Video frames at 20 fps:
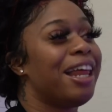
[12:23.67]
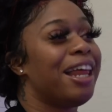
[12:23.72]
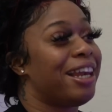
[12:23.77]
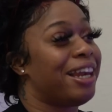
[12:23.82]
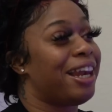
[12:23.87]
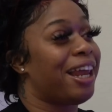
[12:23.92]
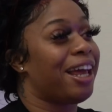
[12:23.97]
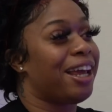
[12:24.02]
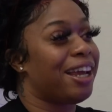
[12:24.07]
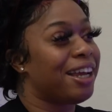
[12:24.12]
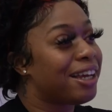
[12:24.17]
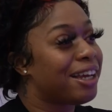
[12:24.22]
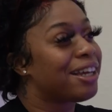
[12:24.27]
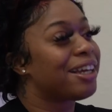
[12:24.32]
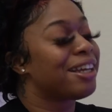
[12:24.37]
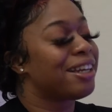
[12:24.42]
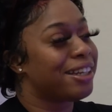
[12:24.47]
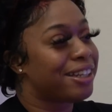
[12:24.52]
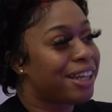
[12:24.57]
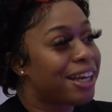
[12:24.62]

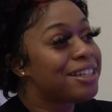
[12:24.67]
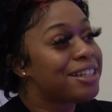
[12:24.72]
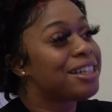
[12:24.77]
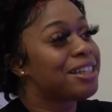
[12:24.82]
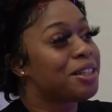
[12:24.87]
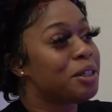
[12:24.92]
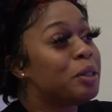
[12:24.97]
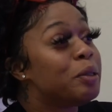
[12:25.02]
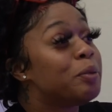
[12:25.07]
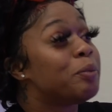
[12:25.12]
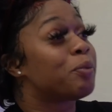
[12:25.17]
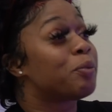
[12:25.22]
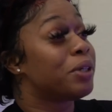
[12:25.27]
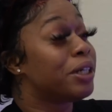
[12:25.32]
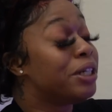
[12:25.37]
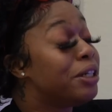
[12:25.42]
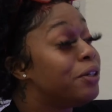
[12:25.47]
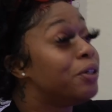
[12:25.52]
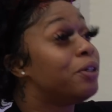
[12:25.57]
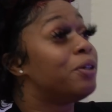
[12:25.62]
Like, that's some
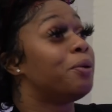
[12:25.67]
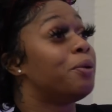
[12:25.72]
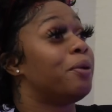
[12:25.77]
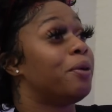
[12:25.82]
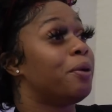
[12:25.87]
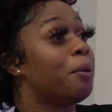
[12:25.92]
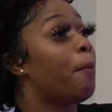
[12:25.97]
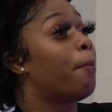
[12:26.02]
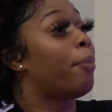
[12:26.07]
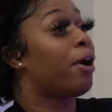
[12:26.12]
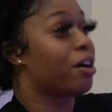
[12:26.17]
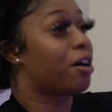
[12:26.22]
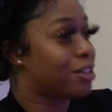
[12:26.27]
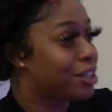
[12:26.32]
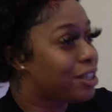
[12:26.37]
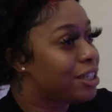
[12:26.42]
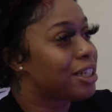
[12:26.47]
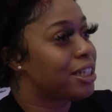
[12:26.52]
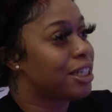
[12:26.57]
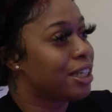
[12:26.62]
real
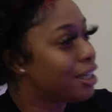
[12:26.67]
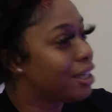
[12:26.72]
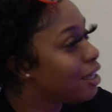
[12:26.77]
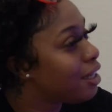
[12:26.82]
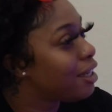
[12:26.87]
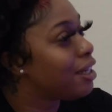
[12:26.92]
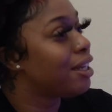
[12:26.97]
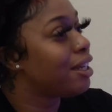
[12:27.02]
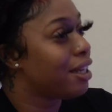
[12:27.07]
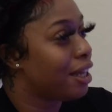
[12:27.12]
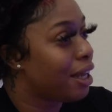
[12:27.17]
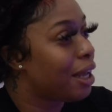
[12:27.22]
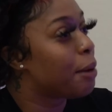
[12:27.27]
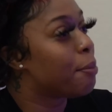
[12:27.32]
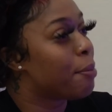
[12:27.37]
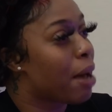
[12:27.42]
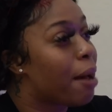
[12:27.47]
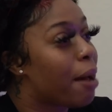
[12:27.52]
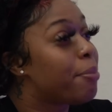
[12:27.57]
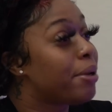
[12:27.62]
boss shit, in
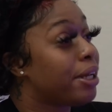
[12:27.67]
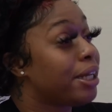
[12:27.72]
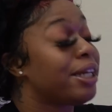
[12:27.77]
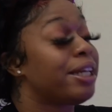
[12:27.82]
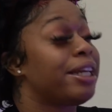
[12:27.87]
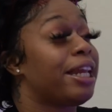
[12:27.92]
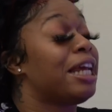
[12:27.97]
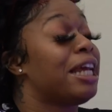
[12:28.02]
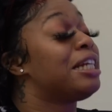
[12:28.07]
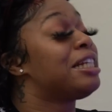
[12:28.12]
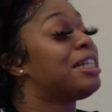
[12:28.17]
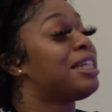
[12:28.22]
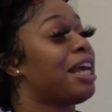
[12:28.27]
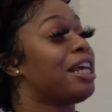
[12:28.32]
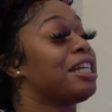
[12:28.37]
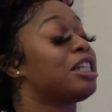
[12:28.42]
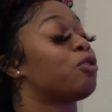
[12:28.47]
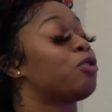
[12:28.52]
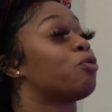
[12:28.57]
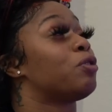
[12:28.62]
my opinion. And it
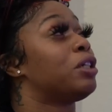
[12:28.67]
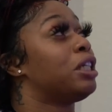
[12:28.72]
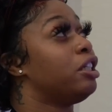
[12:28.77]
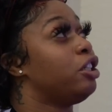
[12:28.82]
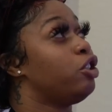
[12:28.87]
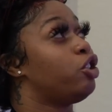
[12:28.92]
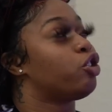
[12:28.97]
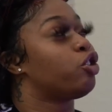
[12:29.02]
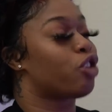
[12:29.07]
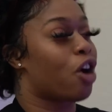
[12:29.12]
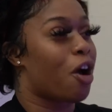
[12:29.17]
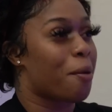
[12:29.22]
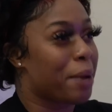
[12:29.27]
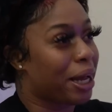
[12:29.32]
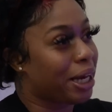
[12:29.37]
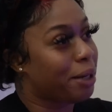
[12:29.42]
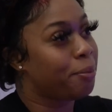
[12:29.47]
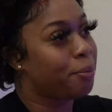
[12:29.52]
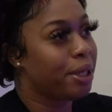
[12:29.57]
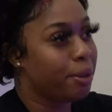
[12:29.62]
takes really
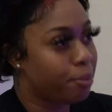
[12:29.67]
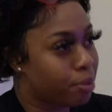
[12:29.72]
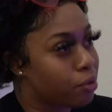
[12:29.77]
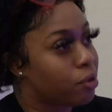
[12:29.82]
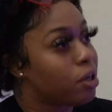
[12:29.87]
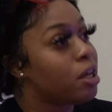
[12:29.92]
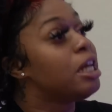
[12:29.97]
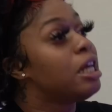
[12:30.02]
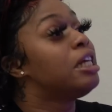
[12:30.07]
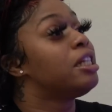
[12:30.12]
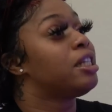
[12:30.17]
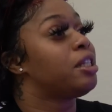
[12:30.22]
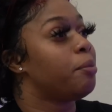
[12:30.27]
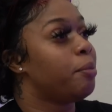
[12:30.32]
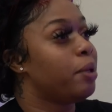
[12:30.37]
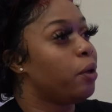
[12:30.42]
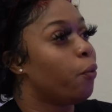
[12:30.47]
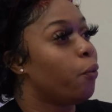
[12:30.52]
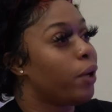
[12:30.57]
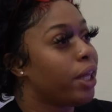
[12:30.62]
strong-minded people to
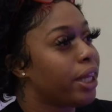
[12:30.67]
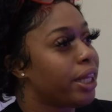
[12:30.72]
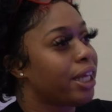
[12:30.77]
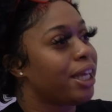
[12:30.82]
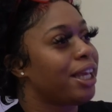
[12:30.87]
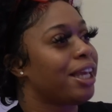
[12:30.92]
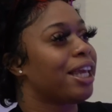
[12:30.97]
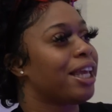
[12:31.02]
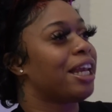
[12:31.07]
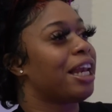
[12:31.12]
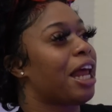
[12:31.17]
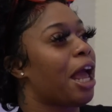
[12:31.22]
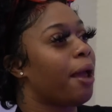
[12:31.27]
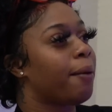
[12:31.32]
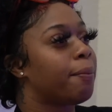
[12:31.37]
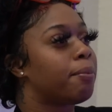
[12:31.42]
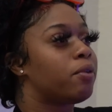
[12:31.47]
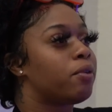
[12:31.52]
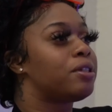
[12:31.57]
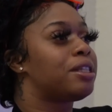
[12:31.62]
be willing and
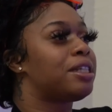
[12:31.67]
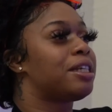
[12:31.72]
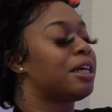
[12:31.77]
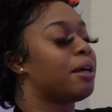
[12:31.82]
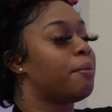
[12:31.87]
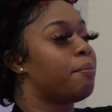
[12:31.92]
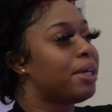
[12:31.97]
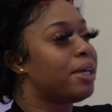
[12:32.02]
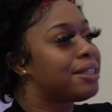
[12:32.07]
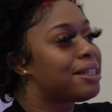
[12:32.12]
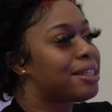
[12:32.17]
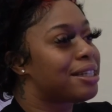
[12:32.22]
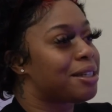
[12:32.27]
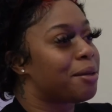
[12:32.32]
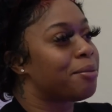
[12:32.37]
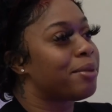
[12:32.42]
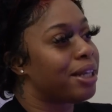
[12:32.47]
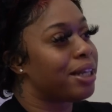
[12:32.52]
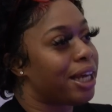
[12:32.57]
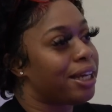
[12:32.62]
able to commit to
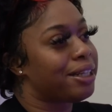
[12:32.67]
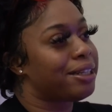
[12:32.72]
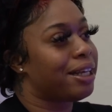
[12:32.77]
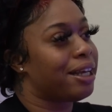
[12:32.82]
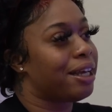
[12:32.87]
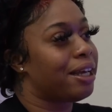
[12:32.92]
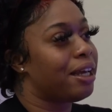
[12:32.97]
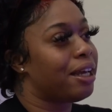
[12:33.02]
something like that.